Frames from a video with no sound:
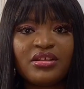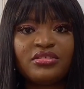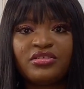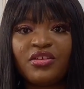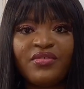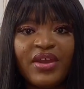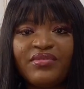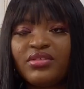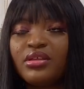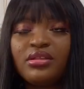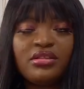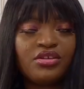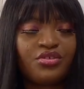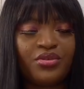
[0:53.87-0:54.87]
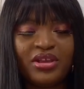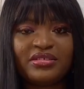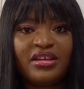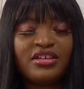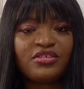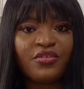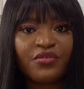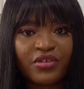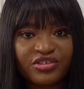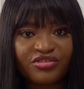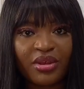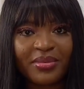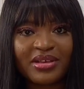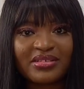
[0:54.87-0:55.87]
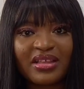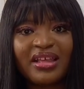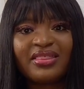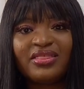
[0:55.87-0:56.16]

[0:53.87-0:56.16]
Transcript: survived the craziness of first trimester.